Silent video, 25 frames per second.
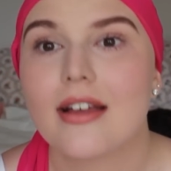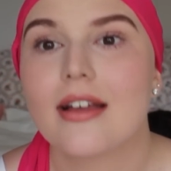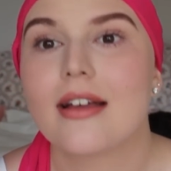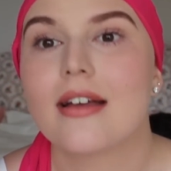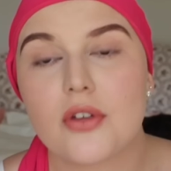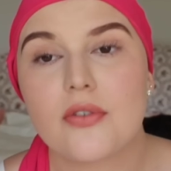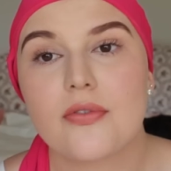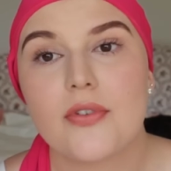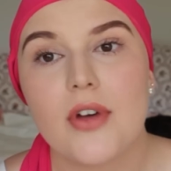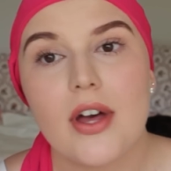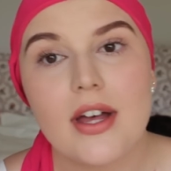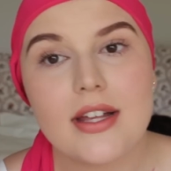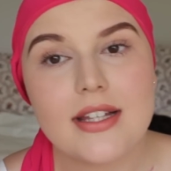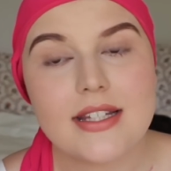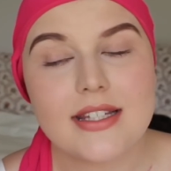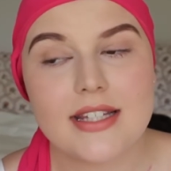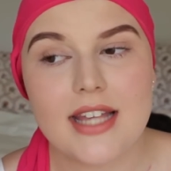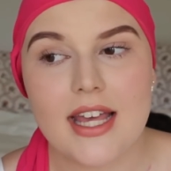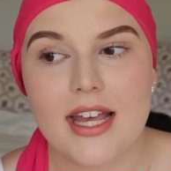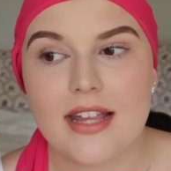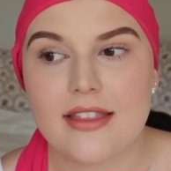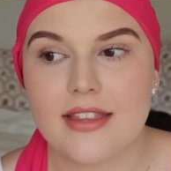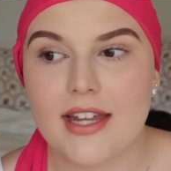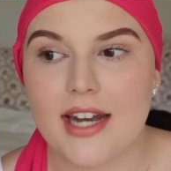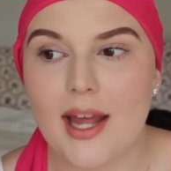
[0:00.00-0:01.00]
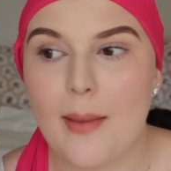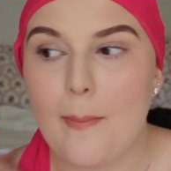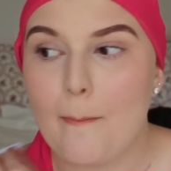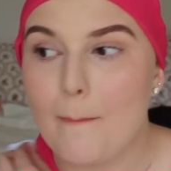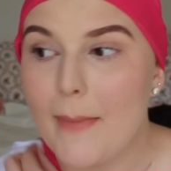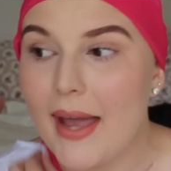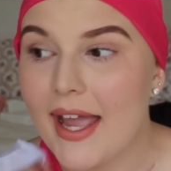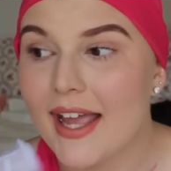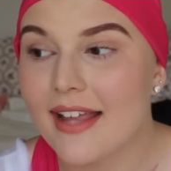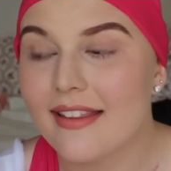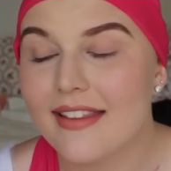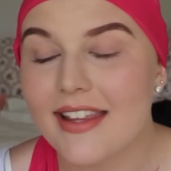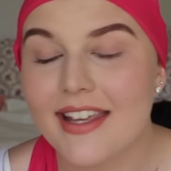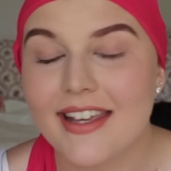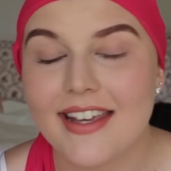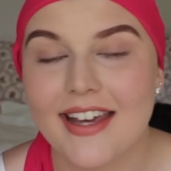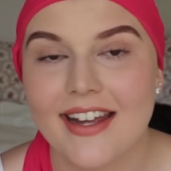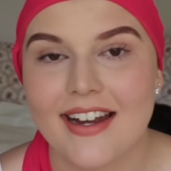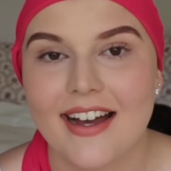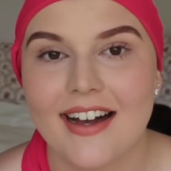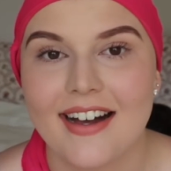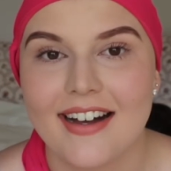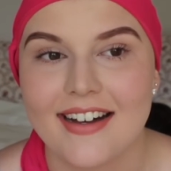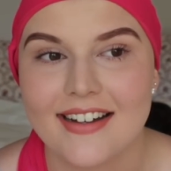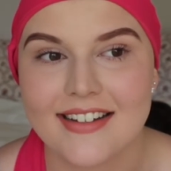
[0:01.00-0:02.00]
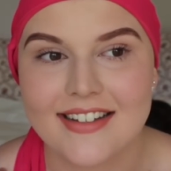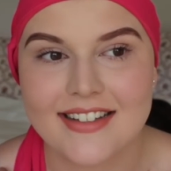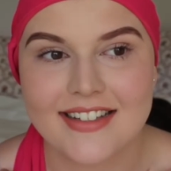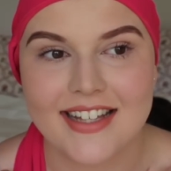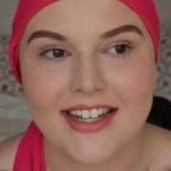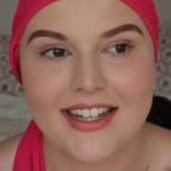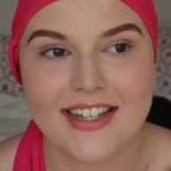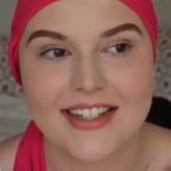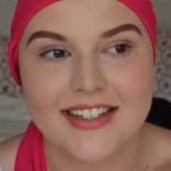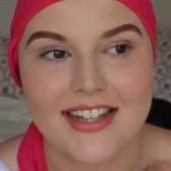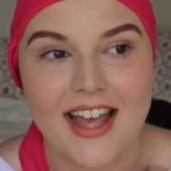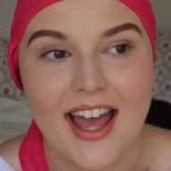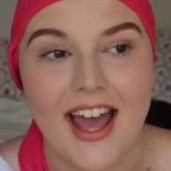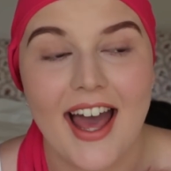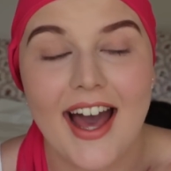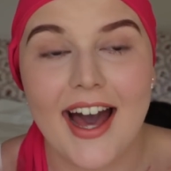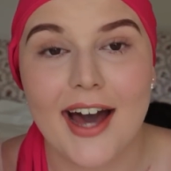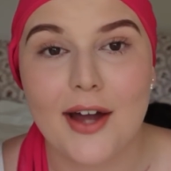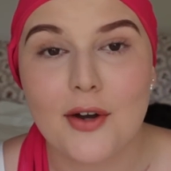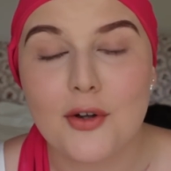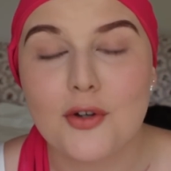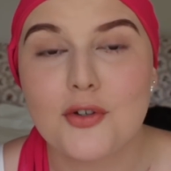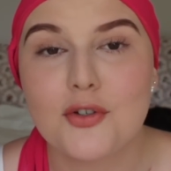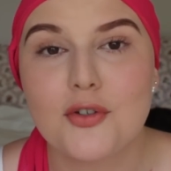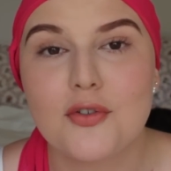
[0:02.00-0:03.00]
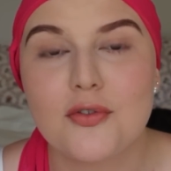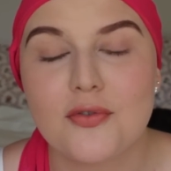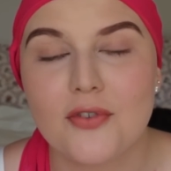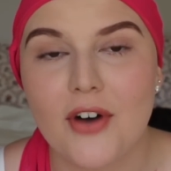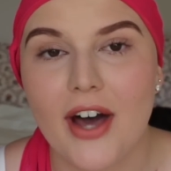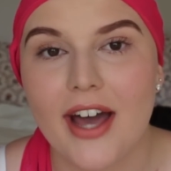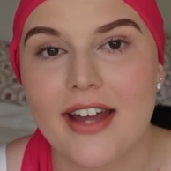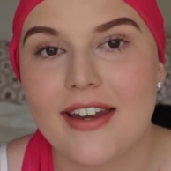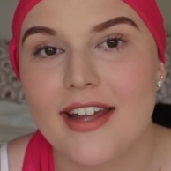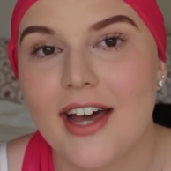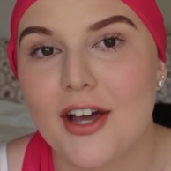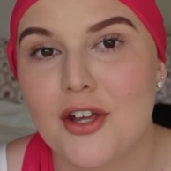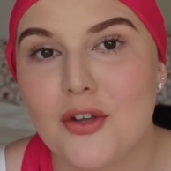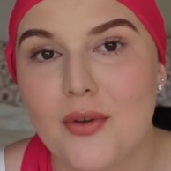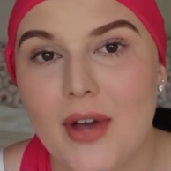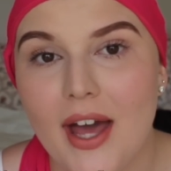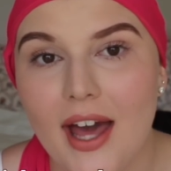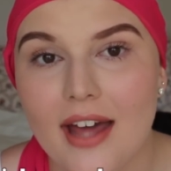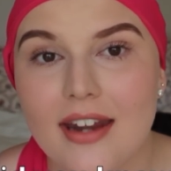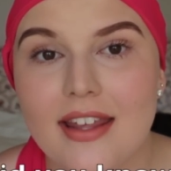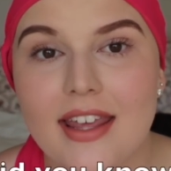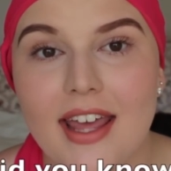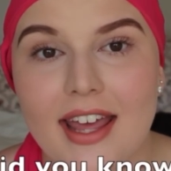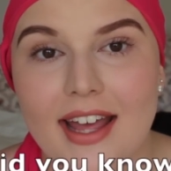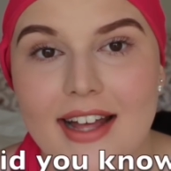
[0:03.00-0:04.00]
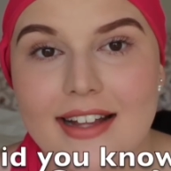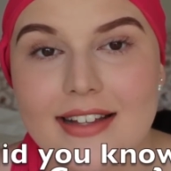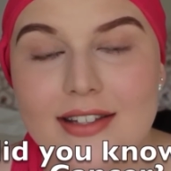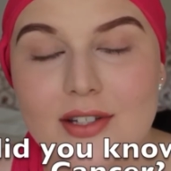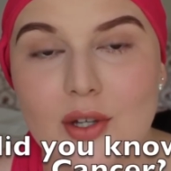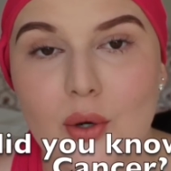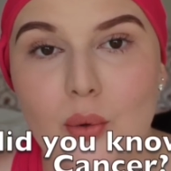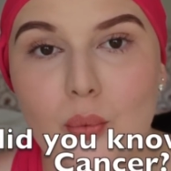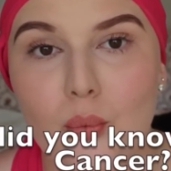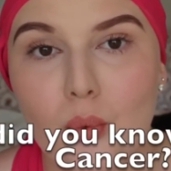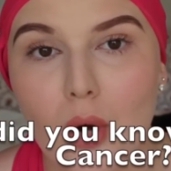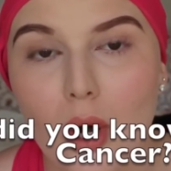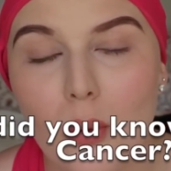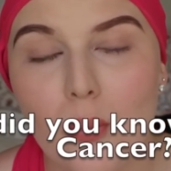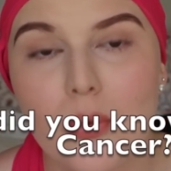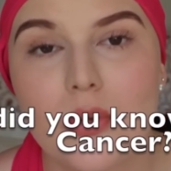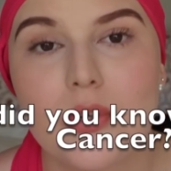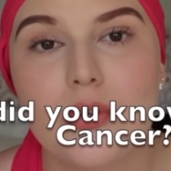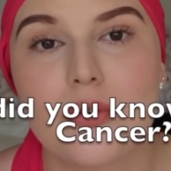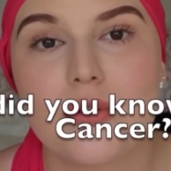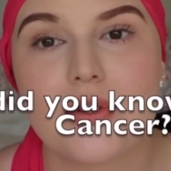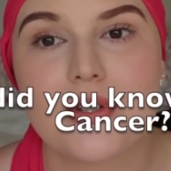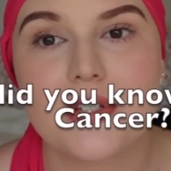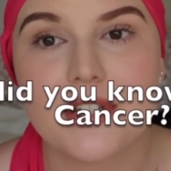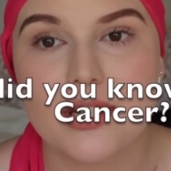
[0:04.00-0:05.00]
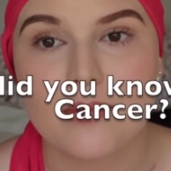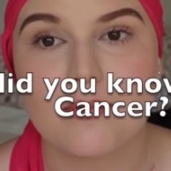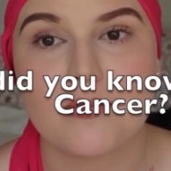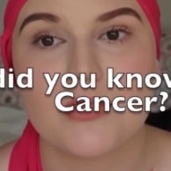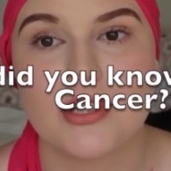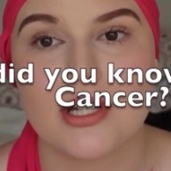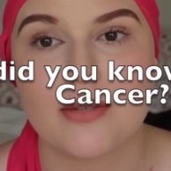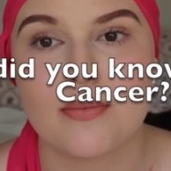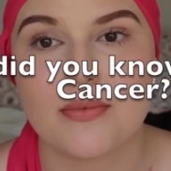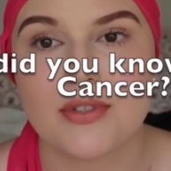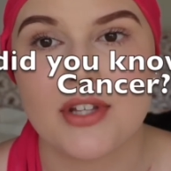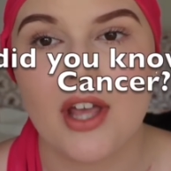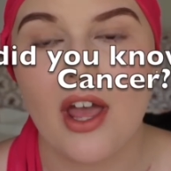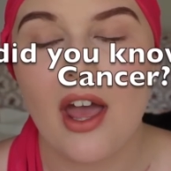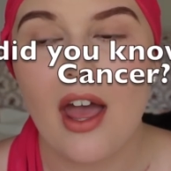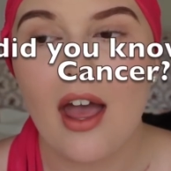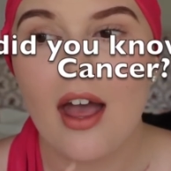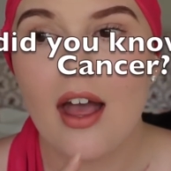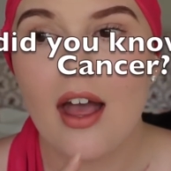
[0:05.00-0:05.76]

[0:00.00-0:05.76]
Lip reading: The first thing that I mainly get asked is, how did you find out you had cancer? What were your symptoms?